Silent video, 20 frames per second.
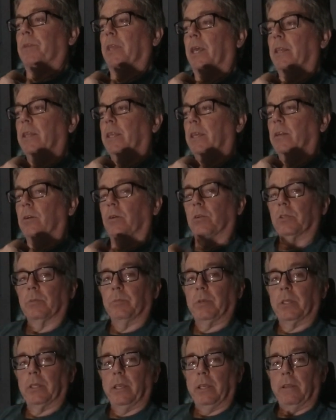And then
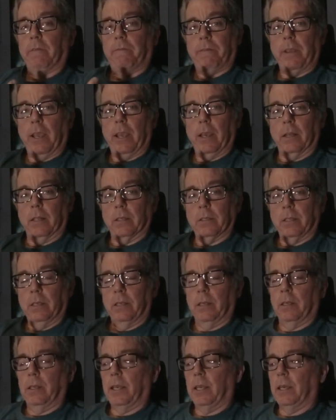ultimately it failed.
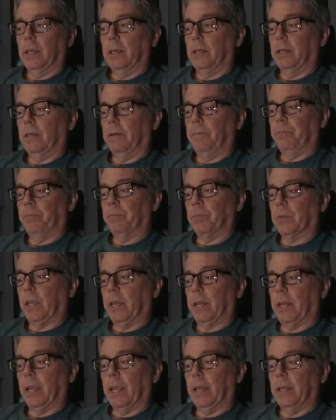Um,
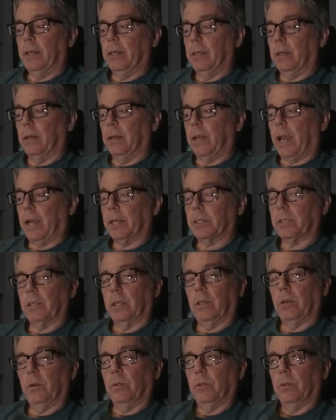and I had
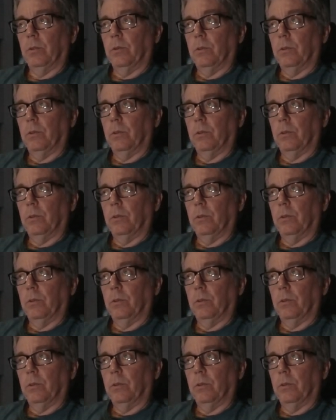actually,